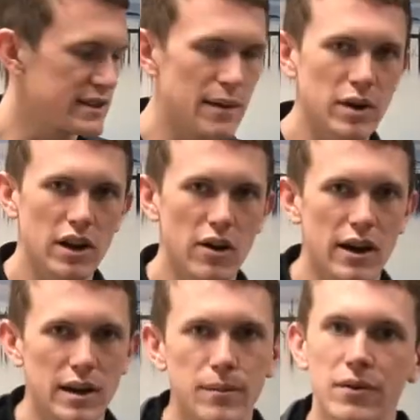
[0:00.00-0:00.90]
I'm going to go
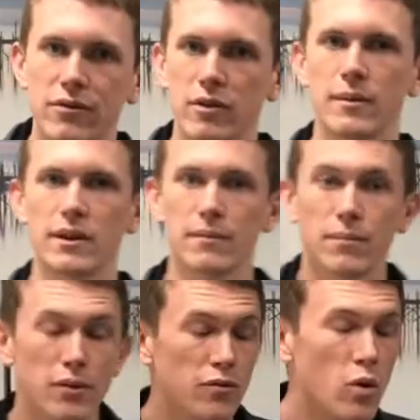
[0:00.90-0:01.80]
ahead and
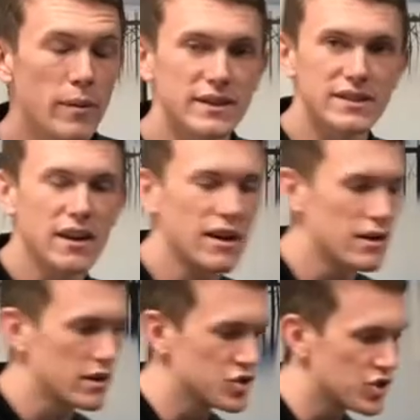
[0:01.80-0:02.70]
perform it on
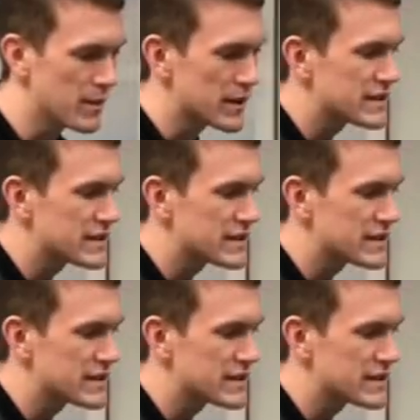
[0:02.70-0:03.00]
our treatment